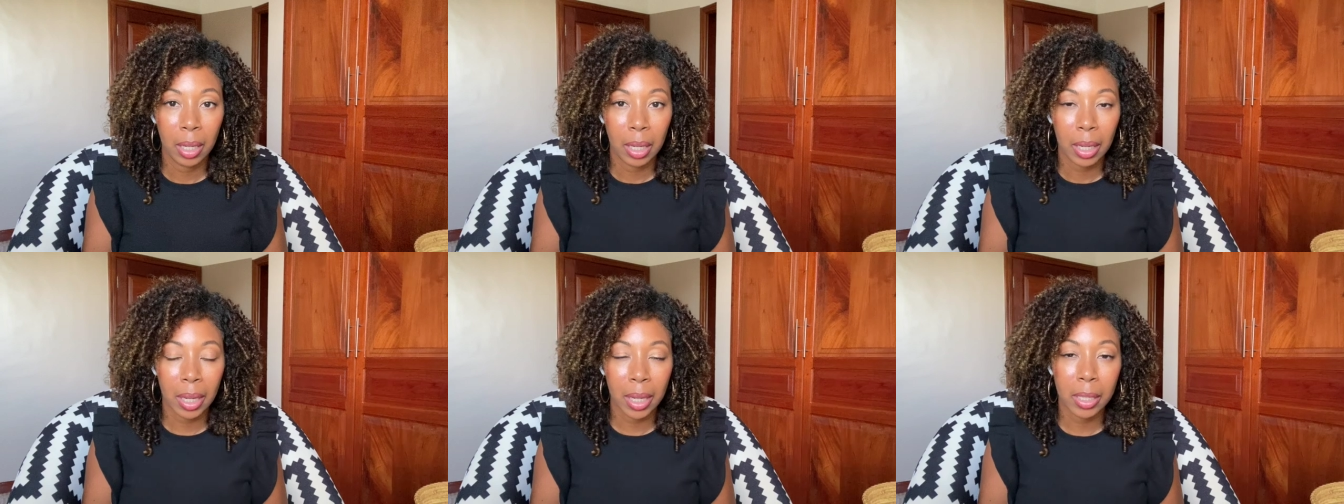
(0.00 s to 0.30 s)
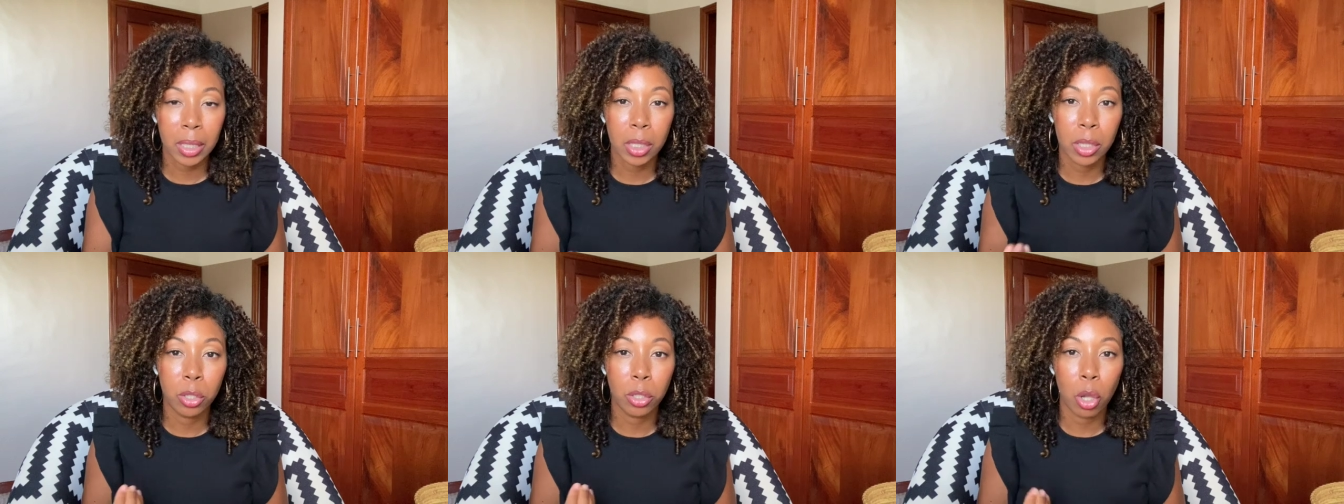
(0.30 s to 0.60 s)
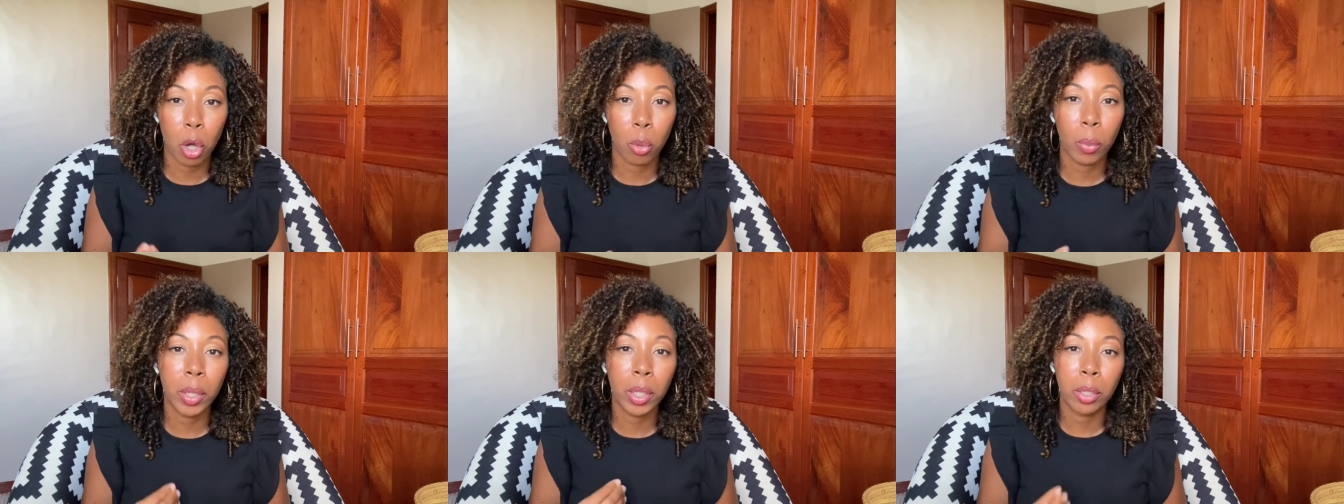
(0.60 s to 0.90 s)
it's
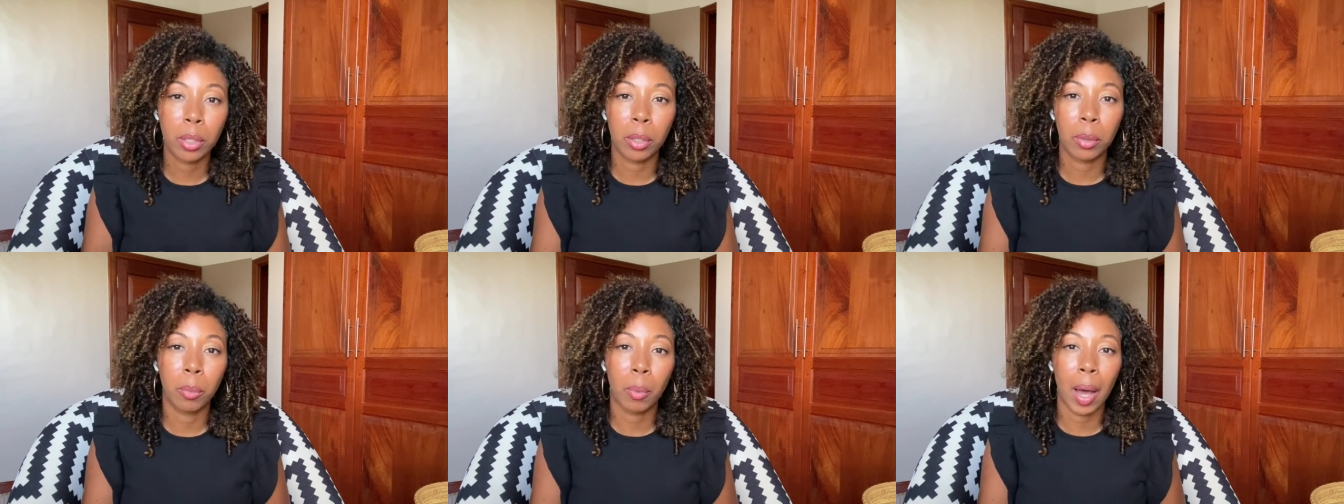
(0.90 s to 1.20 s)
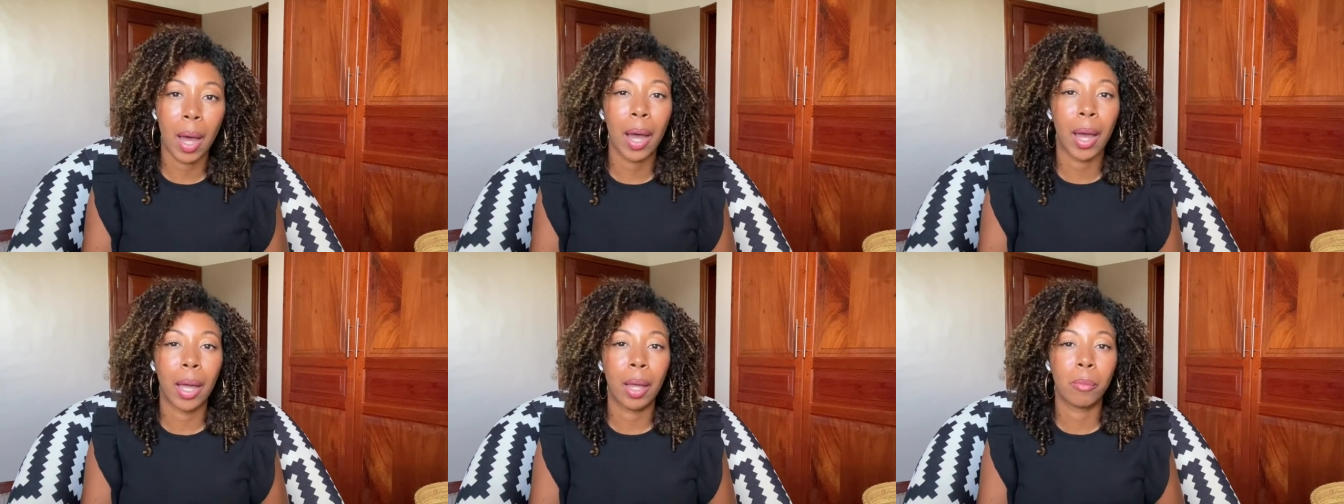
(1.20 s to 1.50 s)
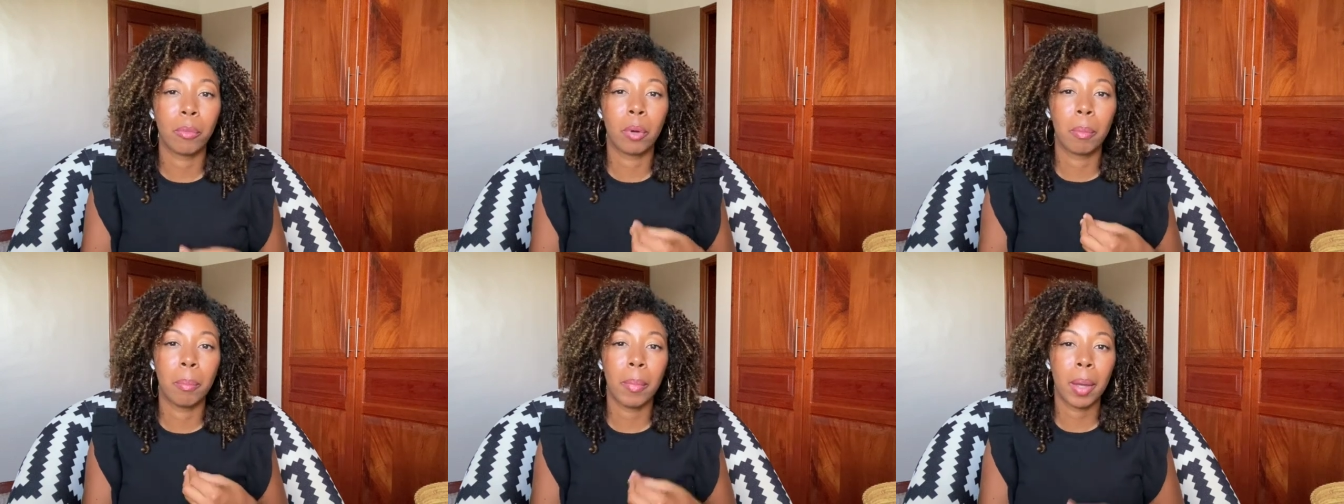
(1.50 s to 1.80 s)
knowing your why,
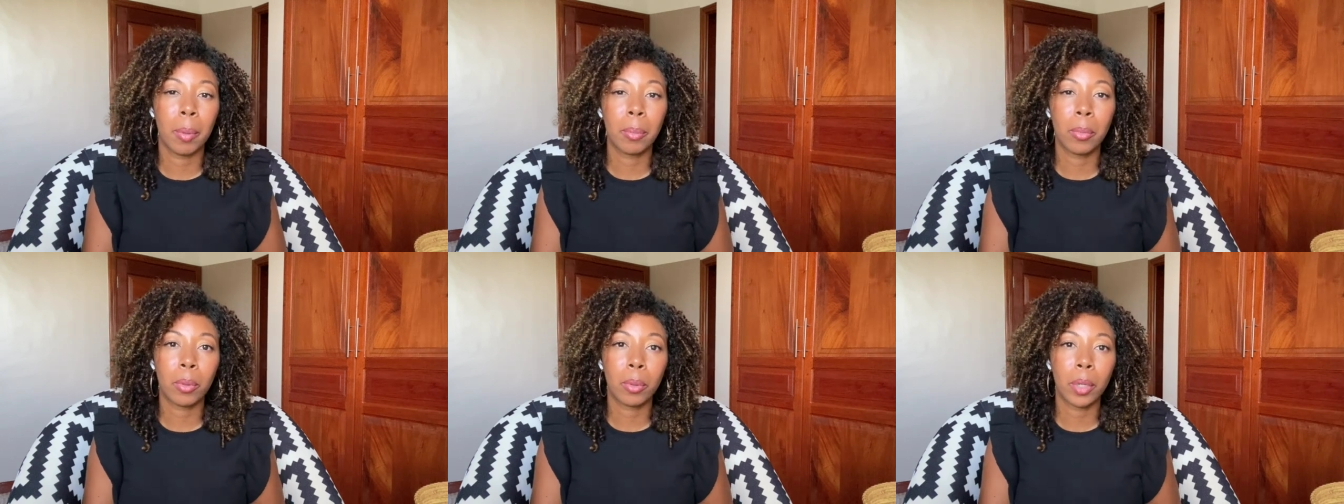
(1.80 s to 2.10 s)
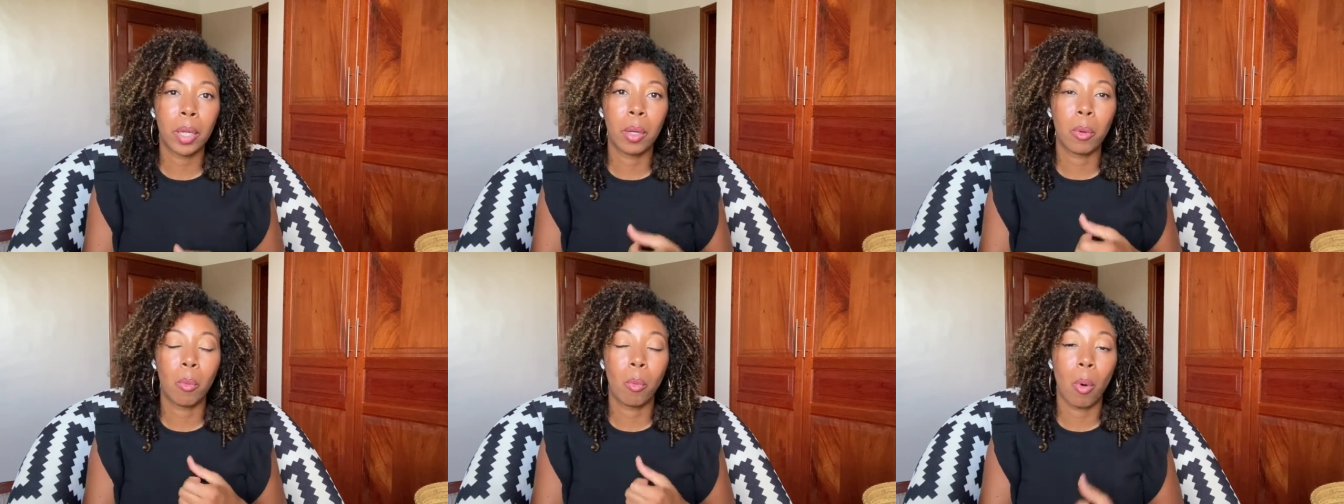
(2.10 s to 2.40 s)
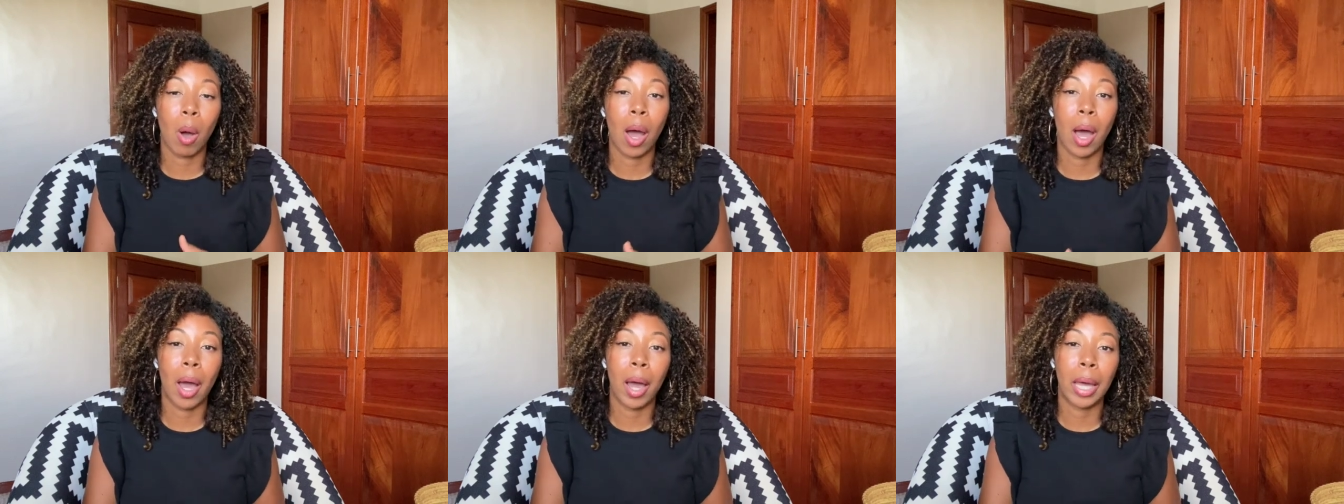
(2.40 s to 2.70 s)
remembering
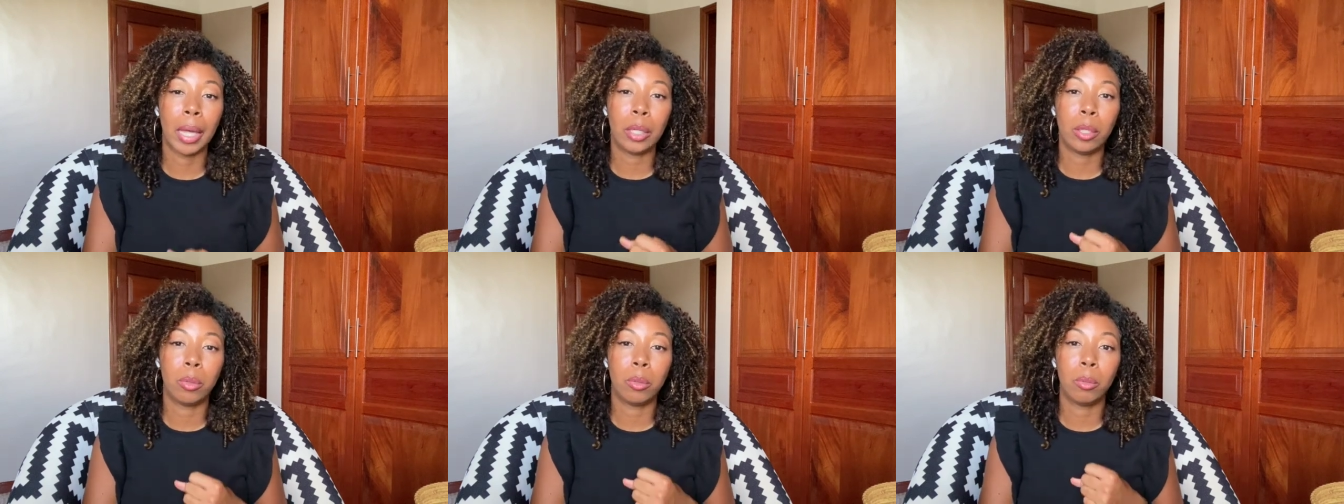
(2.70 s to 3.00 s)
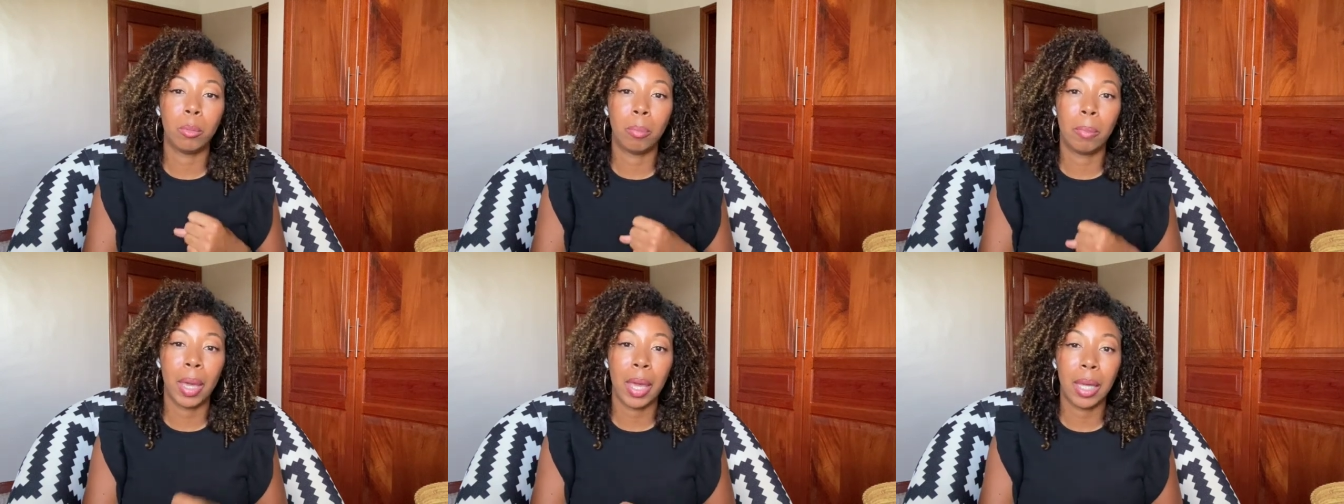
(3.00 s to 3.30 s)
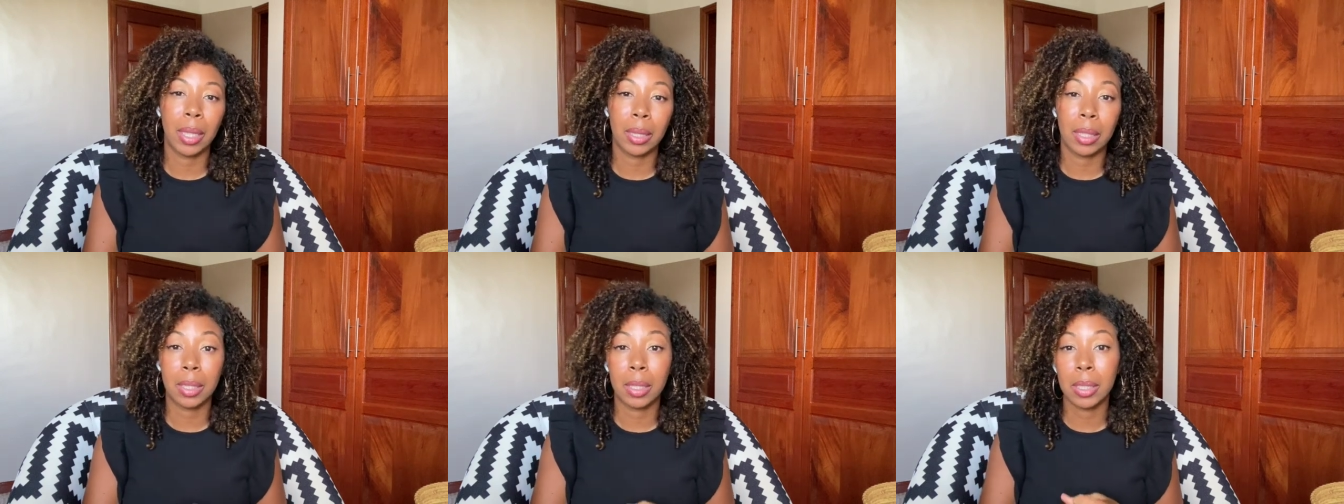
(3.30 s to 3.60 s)
why you
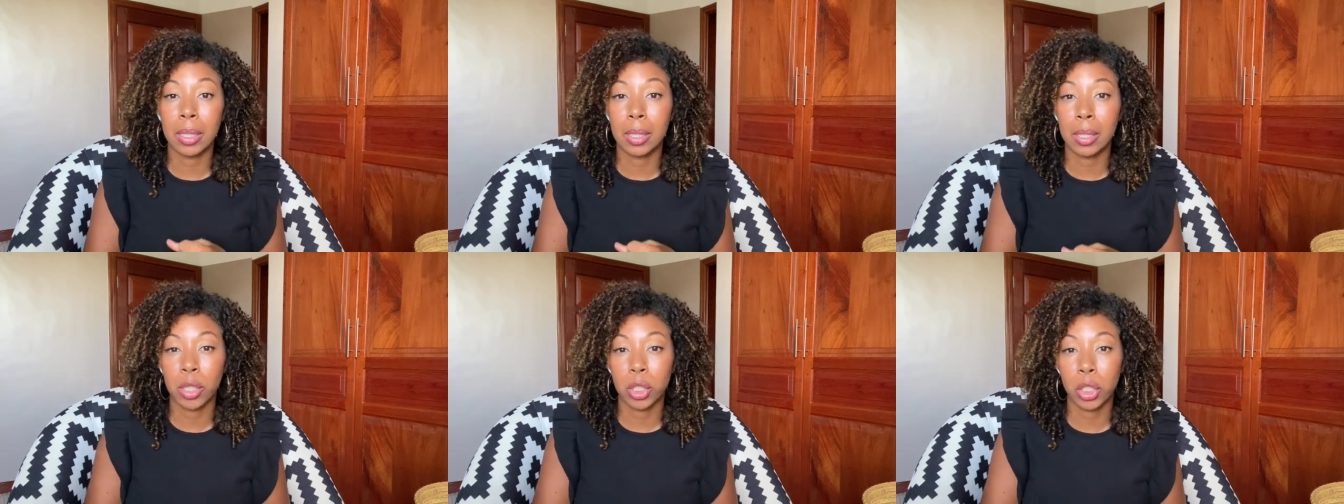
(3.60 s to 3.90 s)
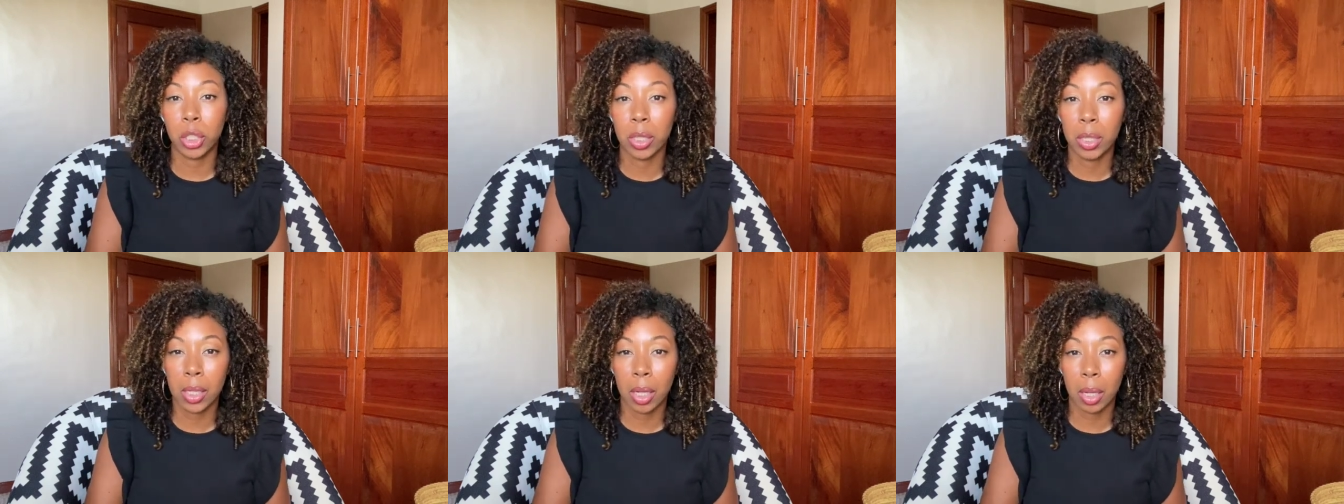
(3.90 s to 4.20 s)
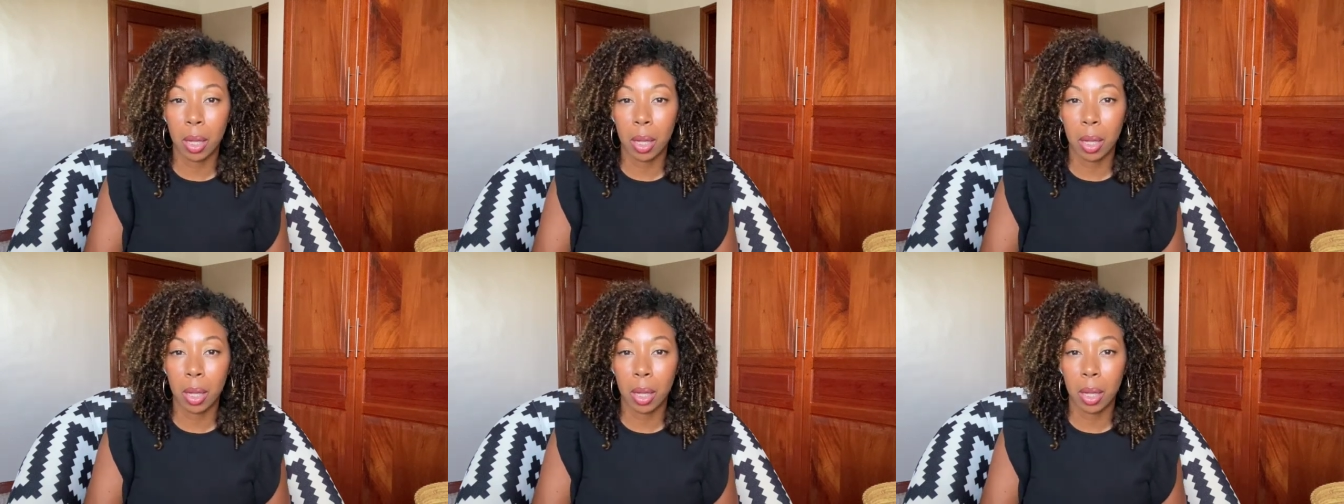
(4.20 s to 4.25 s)
made the decision to